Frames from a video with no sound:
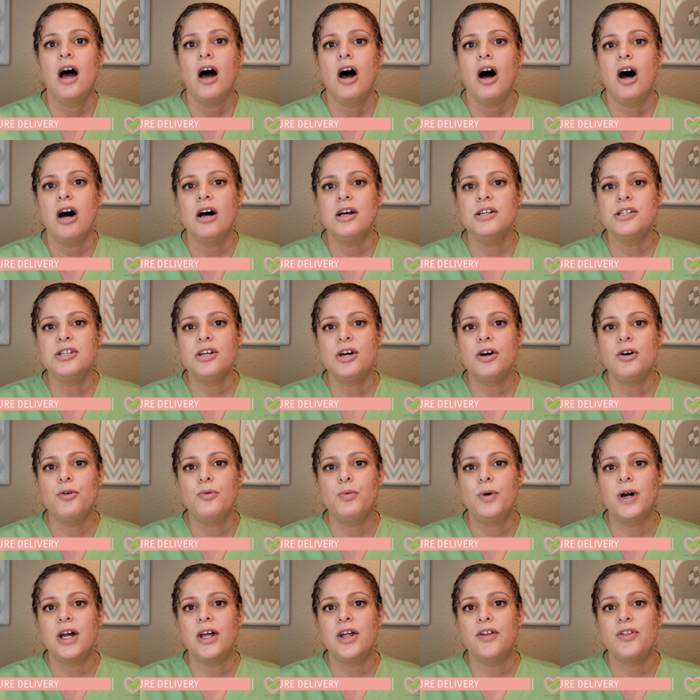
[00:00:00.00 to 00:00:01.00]
Also
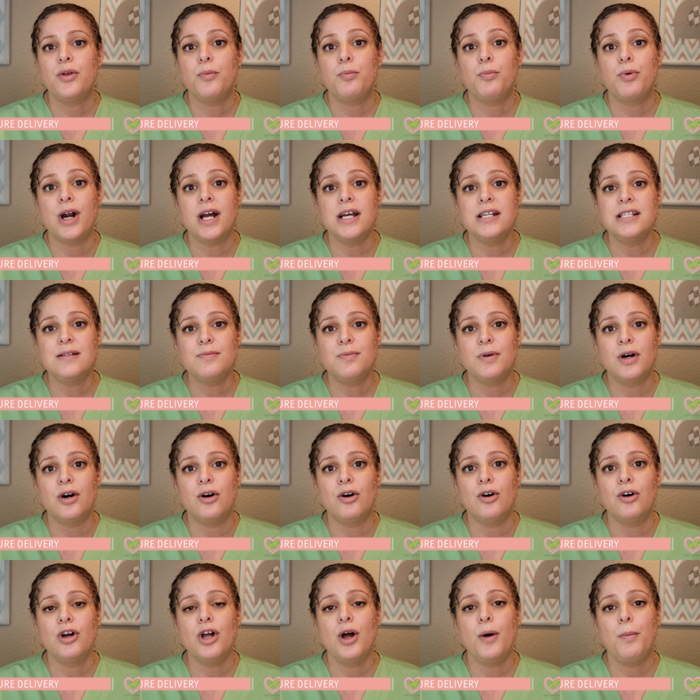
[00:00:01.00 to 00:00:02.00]
with breast
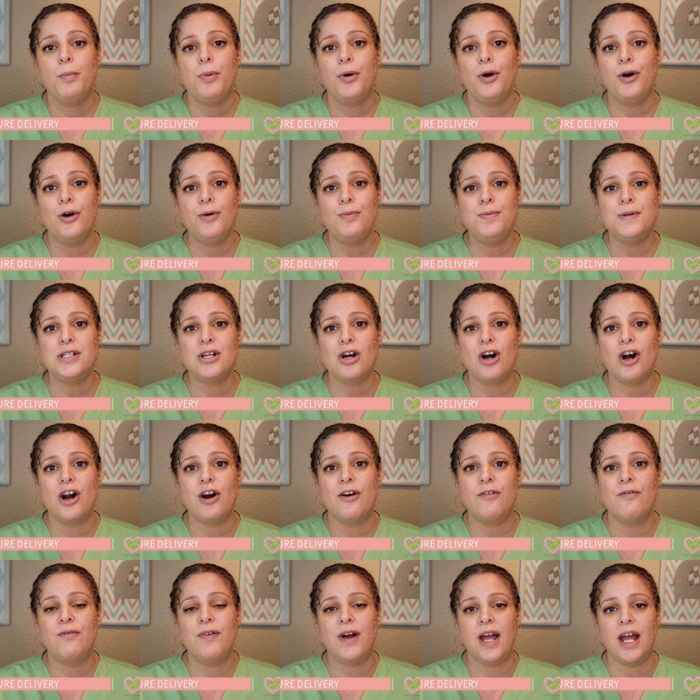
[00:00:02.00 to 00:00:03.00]
milk, poops
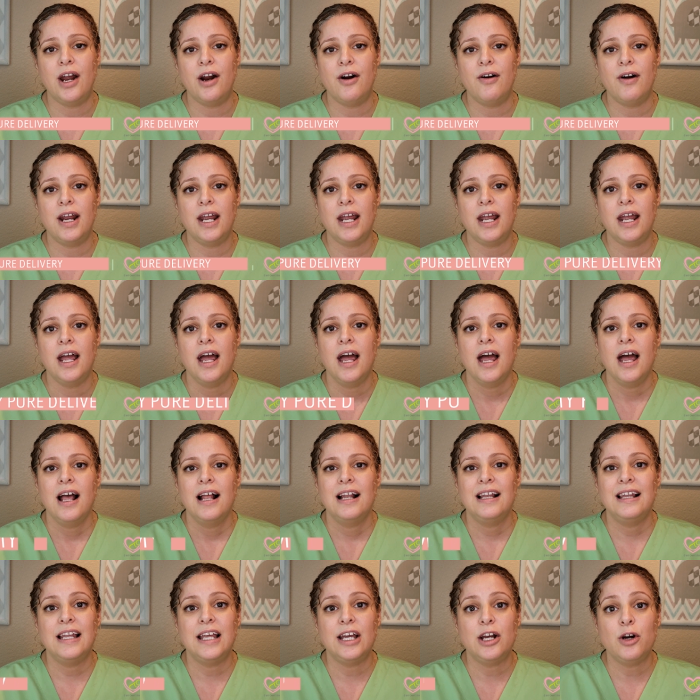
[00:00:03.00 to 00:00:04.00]
are very
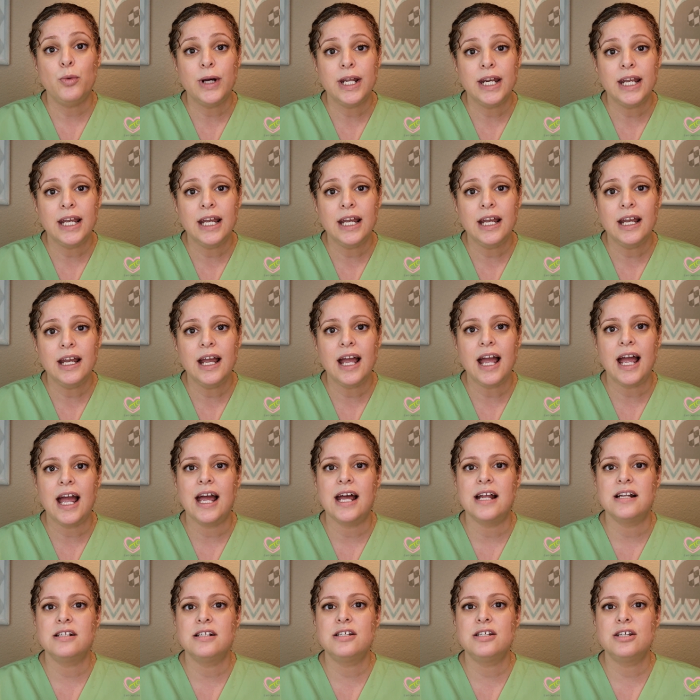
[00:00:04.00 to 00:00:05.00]
liquidy,
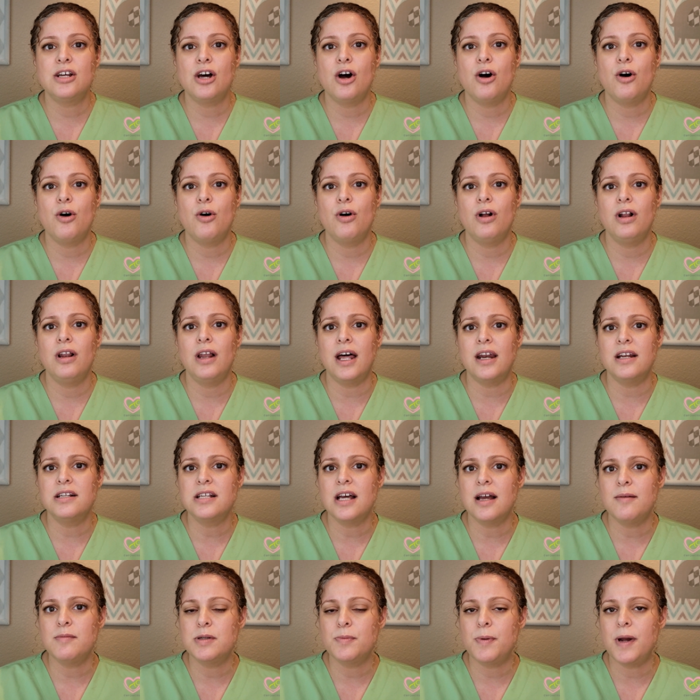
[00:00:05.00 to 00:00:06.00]
and so a lot of
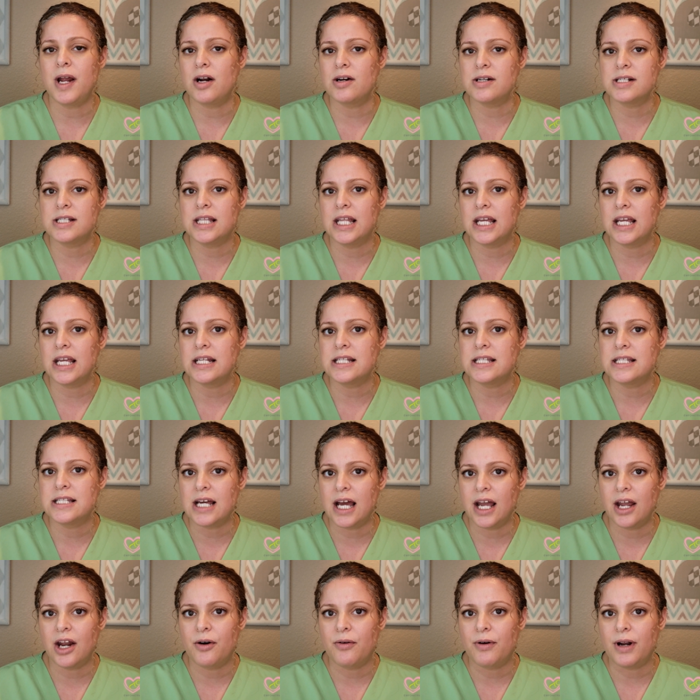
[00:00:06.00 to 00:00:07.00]
times parents think it's
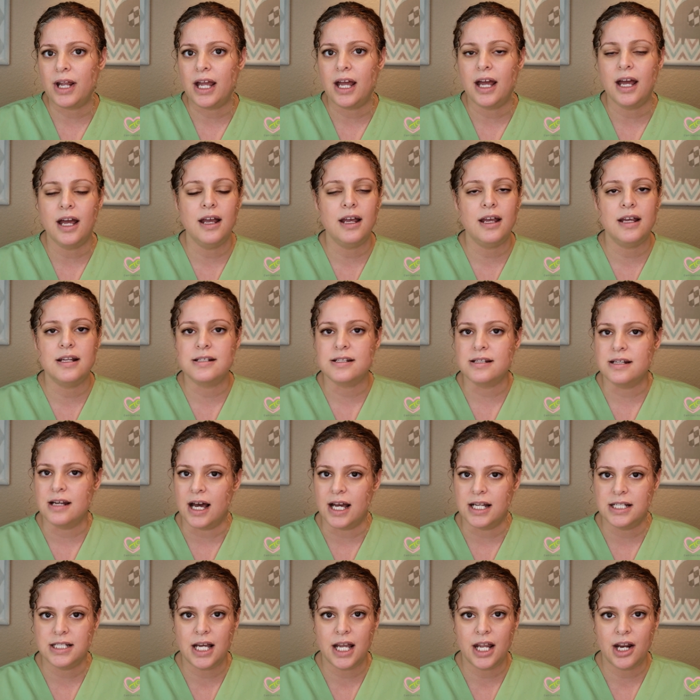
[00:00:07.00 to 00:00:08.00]
diarrhea. It's
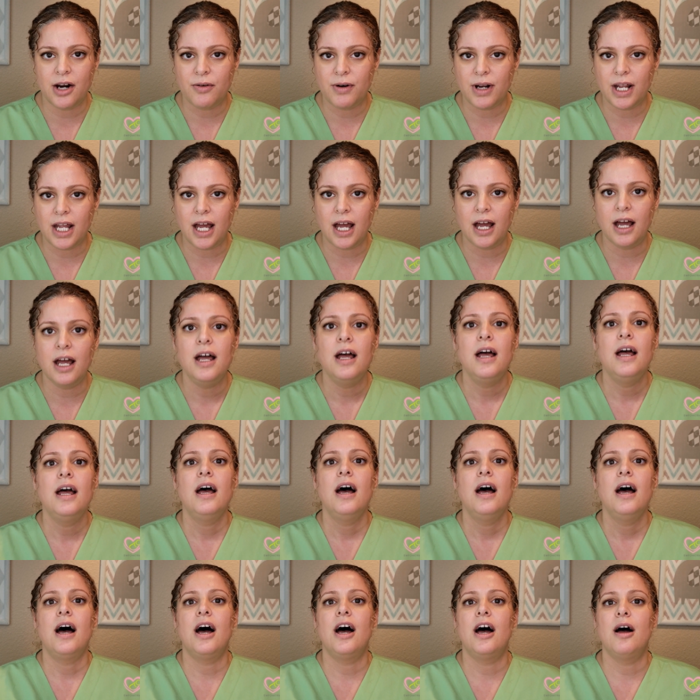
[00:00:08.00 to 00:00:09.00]
not diarrhea.
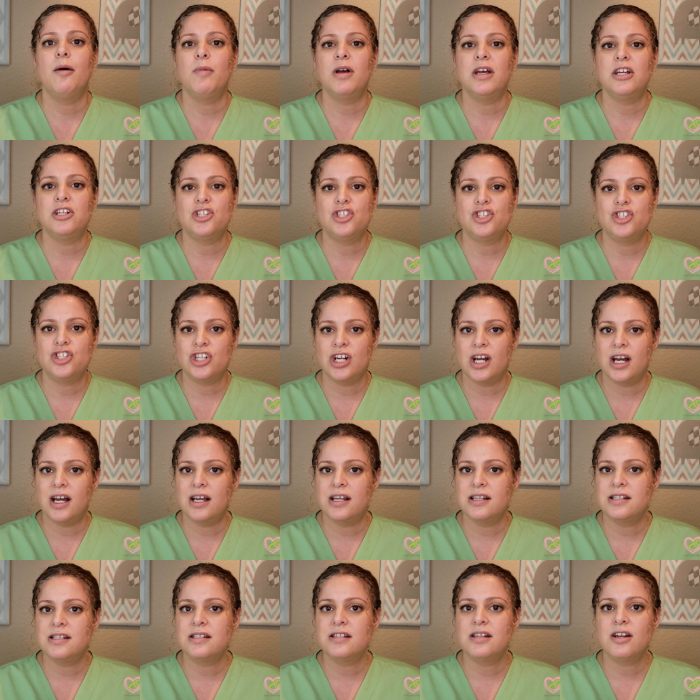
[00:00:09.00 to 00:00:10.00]
It's
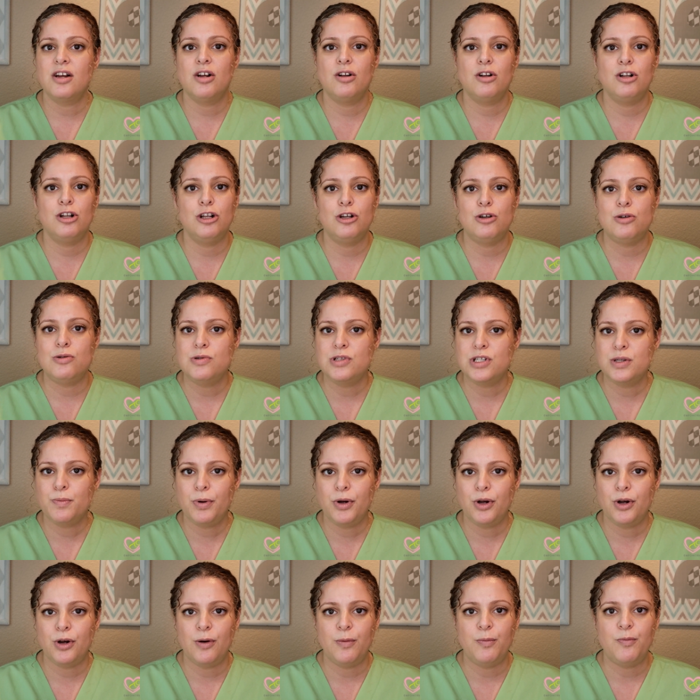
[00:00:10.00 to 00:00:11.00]
just loose
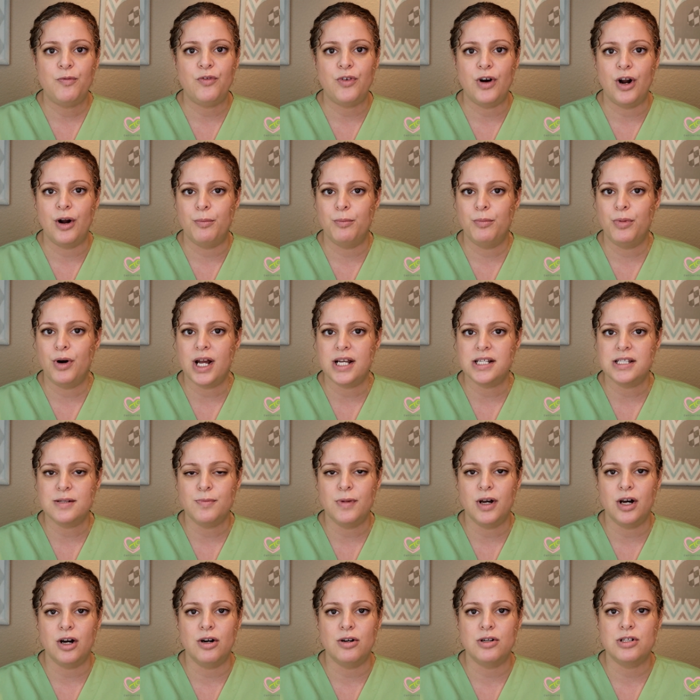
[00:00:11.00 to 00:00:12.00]
poop from breast
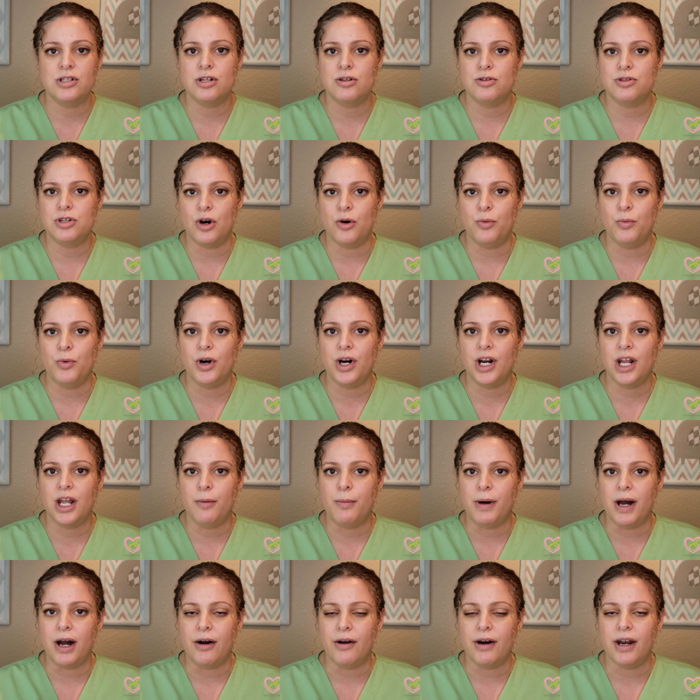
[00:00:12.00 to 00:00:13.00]
milk, so don't worry
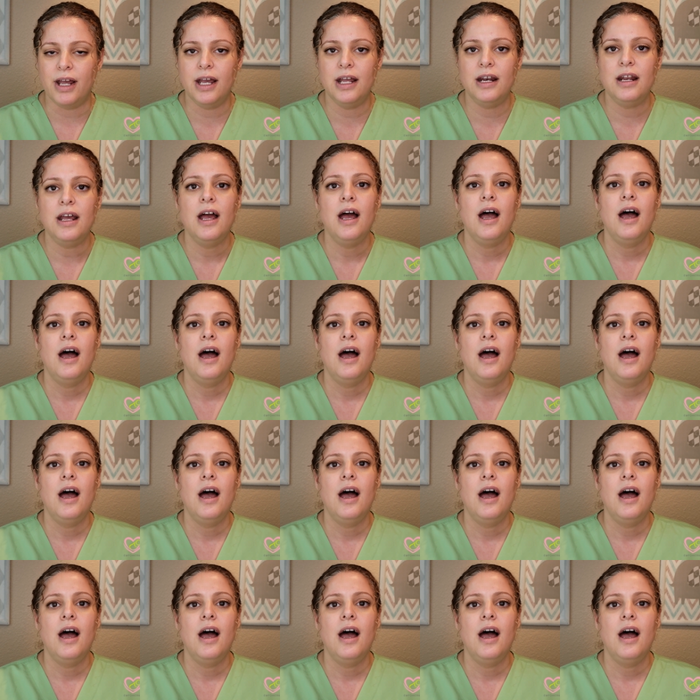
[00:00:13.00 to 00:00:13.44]
about it.